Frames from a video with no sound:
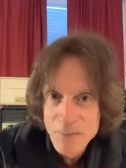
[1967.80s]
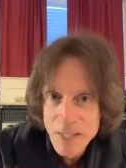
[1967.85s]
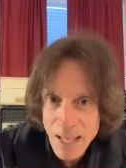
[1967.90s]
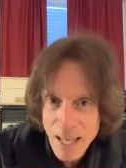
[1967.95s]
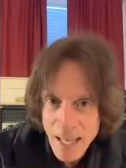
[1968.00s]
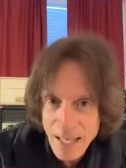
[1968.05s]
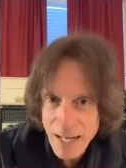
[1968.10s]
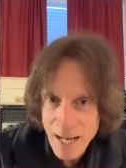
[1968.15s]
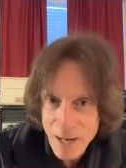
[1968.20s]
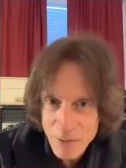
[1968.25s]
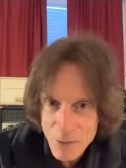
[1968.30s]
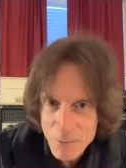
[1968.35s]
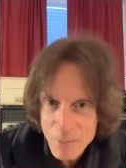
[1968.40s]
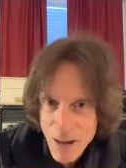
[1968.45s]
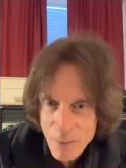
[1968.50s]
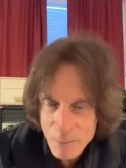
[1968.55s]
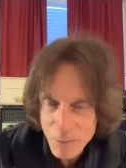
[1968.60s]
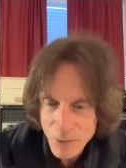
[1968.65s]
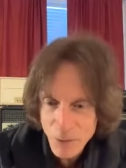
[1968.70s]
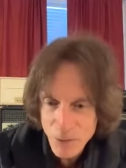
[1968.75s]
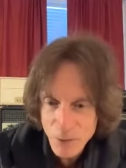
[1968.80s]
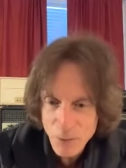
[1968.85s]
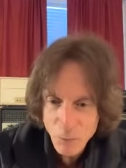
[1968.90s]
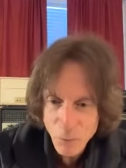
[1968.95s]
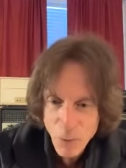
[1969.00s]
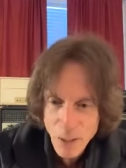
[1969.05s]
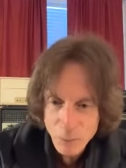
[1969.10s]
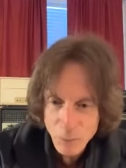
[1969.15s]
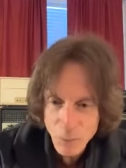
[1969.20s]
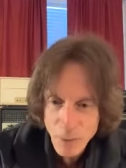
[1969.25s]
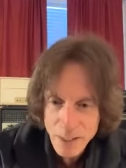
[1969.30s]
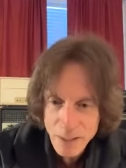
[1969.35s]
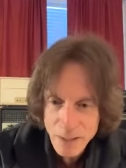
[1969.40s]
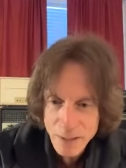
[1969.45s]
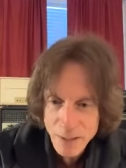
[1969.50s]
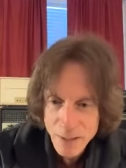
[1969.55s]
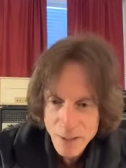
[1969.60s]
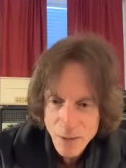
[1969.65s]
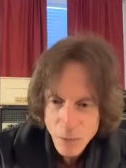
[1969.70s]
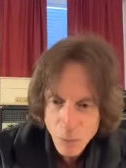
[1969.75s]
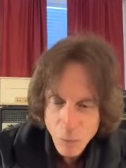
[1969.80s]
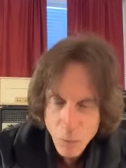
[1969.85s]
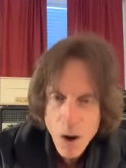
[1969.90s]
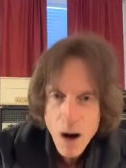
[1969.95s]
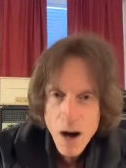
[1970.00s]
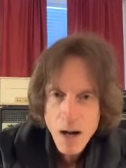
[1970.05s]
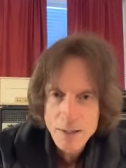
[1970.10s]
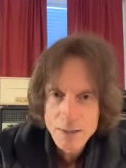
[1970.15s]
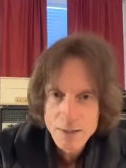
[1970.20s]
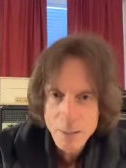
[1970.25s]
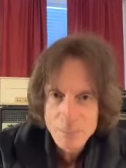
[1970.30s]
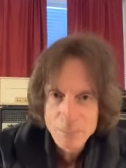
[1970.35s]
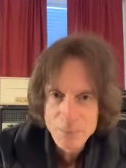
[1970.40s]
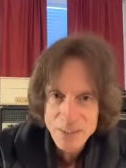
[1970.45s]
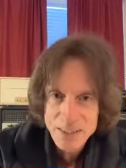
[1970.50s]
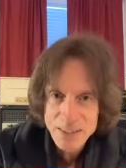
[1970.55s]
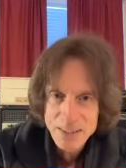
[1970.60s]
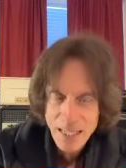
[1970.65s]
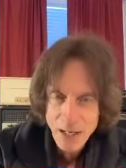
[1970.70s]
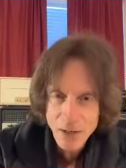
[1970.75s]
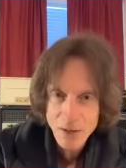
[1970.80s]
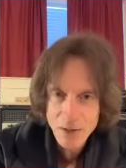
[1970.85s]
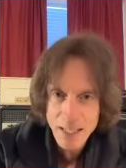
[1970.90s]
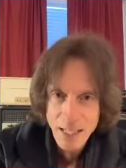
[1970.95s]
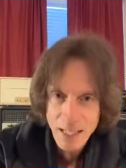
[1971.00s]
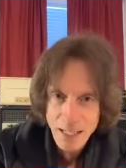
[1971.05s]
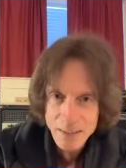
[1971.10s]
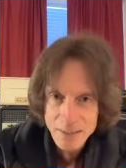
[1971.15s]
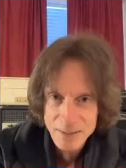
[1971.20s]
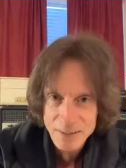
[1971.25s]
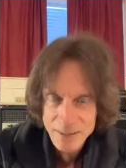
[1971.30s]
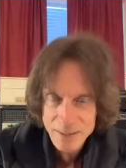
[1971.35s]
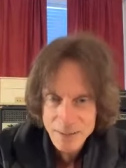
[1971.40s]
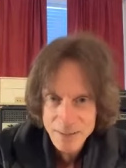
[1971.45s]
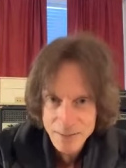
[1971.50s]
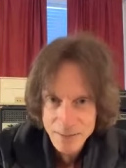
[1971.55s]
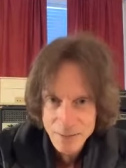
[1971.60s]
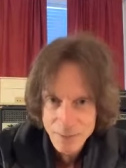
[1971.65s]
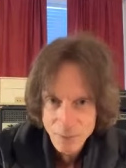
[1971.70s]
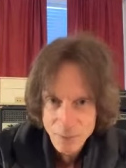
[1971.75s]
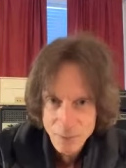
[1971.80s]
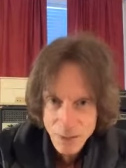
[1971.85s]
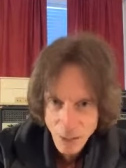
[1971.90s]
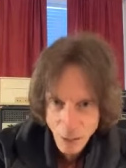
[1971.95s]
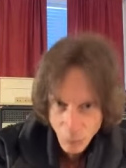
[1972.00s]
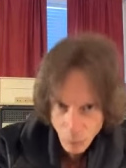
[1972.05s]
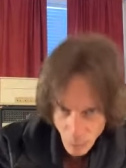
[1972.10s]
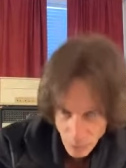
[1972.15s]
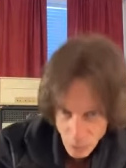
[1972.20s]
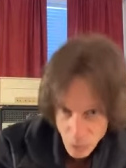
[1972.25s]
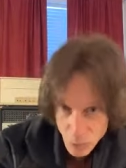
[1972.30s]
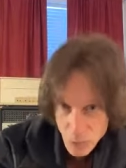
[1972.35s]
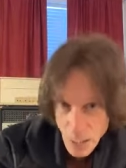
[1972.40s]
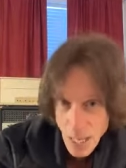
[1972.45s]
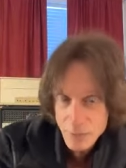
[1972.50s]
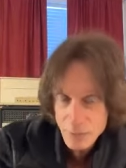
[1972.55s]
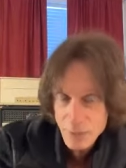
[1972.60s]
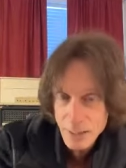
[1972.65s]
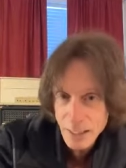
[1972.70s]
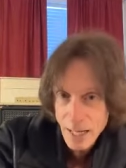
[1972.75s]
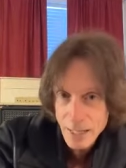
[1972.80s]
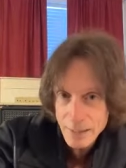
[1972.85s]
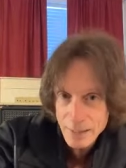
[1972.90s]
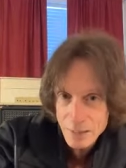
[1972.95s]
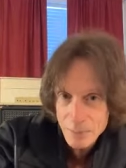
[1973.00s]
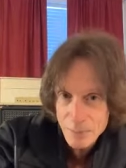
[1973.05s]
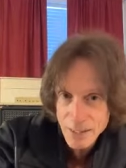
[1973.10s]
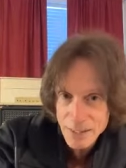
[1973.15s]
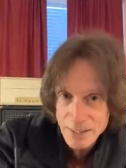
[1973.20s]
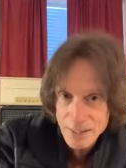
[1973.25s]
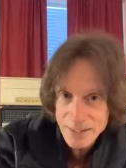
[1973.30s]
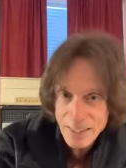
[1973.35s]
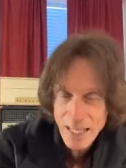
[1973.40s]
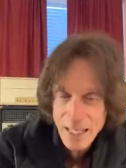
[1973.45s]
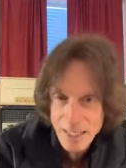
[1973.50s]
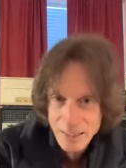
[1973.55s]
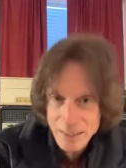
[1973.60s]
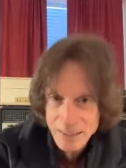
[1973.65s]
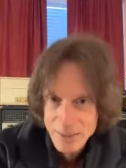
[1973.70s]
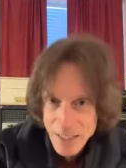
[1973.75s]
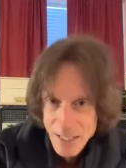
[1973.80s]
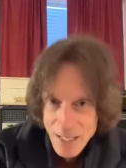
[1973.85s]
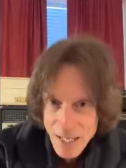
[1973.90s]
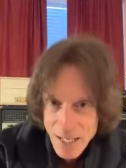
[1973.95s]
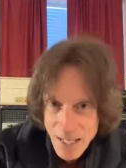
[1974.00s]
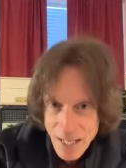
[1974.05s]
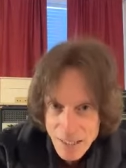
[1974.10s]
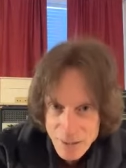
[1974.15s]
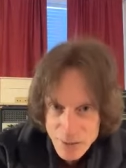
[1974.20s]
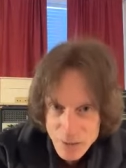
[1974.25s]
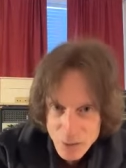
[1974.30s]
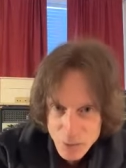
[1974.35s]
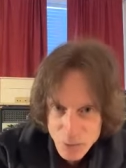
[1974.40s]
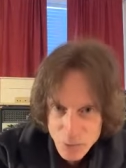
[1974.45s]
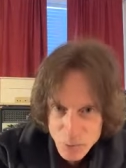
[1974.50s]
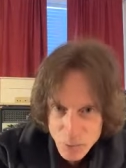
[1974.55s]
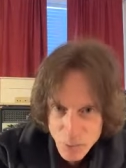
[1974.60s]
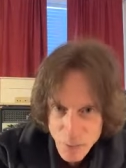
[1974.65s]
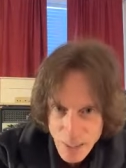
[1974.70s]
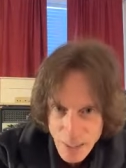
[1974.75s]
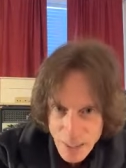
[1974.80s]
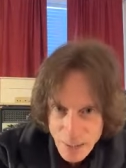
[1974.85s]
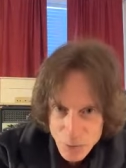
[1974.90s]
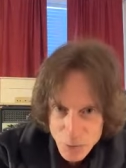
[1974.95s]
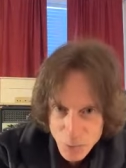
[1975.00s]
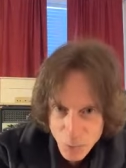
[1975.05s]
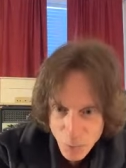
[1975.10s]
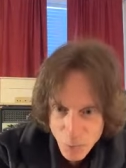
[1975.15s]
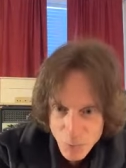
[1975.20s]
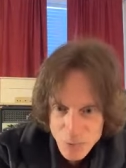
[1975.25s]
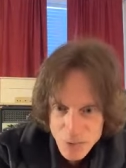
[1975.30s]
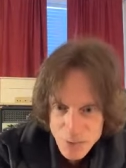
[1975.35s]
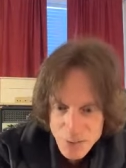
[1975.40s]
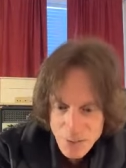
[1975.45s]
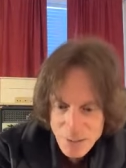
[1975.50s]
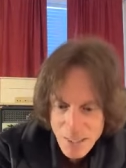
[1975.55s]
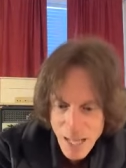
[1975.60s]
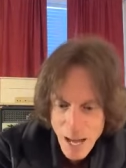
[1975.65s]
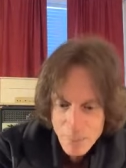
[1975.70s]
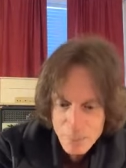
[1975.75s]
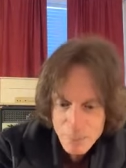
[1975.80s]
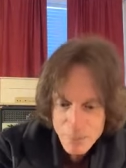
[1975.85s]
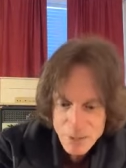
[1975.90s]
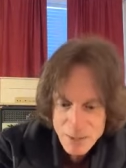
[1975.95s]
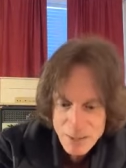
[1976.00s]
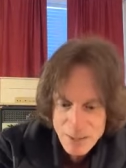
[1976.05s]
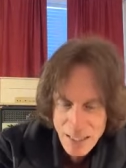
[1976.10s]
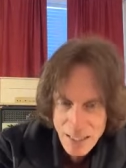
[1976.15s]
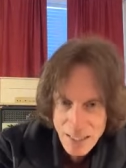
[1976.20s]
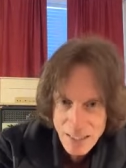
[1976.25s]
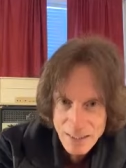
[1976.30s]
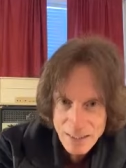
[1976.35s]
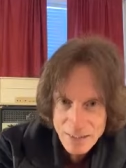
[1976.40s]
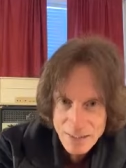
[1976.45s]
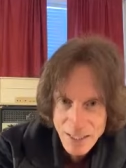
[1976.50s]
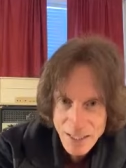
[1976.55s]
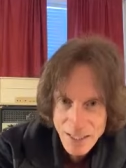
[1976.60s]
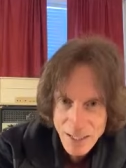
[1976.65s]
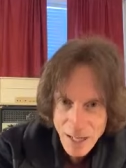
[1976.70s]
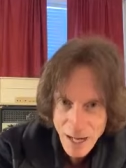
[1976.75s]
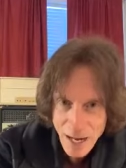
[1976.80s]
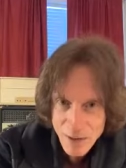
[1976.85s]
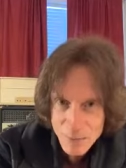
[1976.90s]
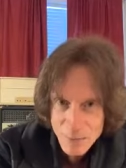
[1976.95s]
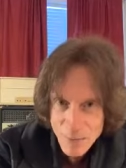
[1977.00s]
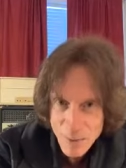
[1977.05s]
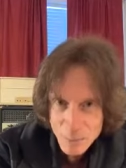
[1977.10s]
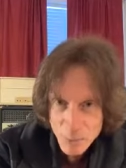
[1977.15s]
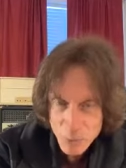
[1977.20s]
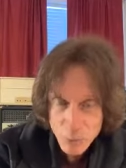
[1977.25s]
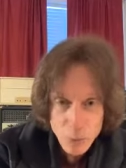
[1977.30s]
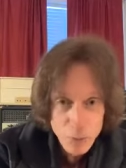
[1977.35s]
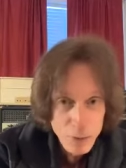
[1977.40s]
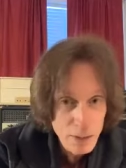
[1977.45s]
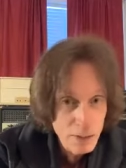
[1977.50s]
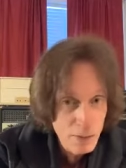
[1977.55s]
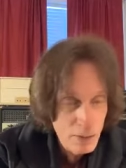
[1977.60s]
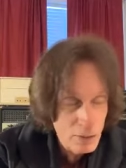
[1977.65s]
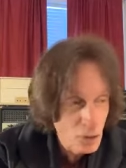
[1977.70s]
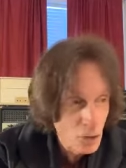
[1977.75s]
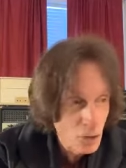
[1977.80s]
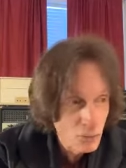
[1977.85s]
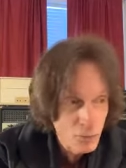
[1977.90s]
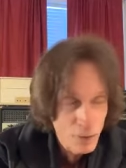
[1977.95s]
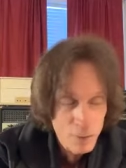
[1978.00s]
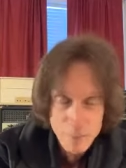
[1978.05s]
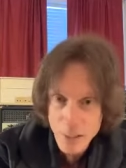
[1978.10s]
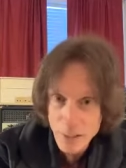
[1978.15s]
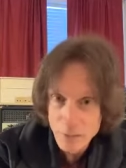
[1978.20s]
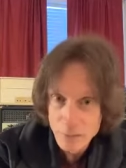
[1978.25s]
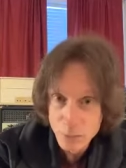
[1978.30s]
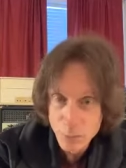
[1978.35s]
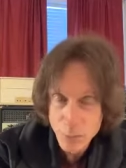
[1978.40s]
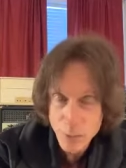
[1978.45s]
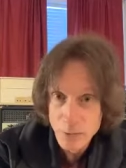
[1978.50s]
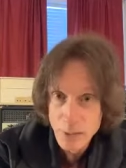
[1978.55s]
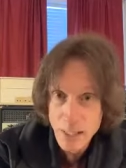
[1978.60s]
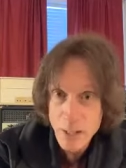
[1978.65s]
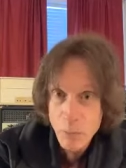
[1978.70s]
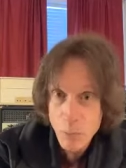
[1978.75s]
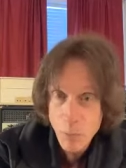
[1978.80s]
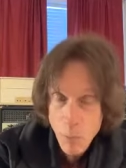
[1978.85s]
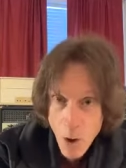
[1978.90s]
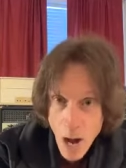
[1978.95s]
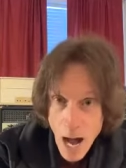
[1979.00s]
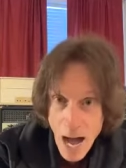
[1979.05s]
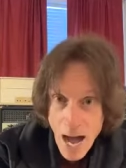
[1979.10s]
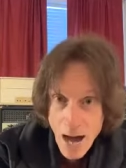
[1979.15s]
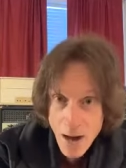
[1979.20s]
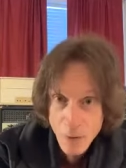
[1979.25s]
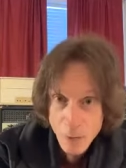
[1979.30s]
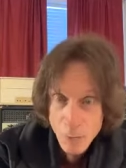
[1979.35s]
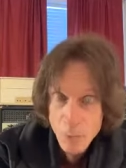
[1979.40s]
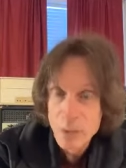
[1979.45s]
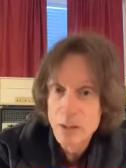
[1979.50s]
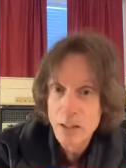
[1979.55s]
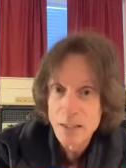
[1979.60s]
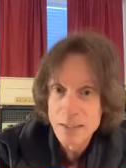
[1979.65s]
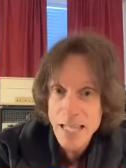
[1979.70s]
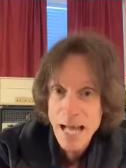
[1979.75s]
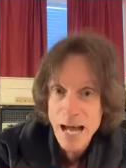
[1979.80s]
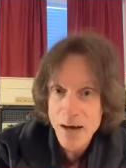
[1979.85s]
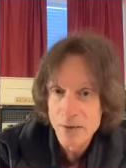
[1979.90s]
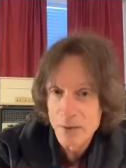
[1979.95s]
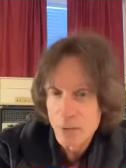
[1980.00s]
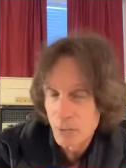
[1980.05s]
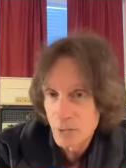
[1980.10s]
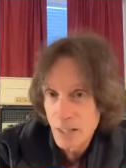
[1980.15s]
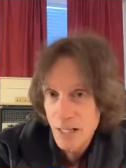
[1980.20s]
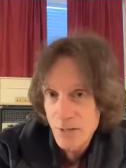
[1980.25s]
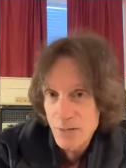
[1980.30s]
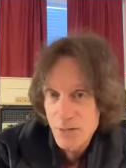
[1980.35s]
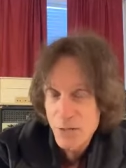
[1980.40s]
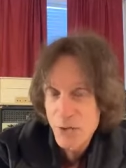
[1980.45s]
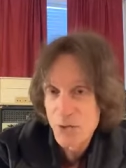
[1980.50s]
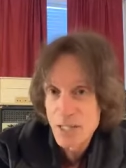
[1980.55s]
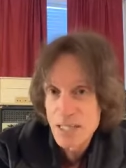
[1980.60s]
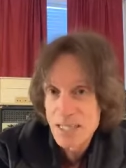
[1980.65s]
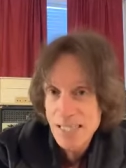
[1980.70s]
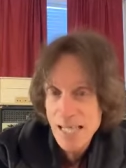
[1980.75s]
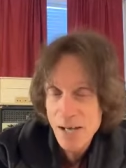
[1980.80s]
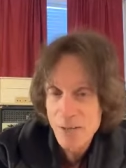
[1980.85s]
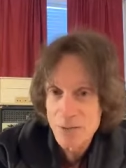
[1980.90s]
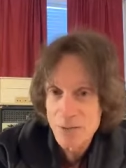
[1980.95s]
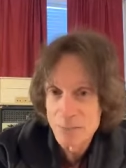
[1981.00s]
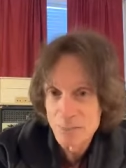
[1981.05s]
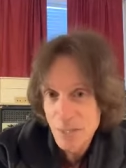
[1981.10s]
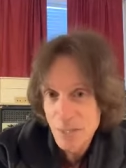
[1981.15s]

And I remember when we walked up the staircase you know, which is how you get onto the big stage. As soon as we get towards the top of the stage, I remember Rudy looked over at me and we were like, wow. We looked out and there were like 30,000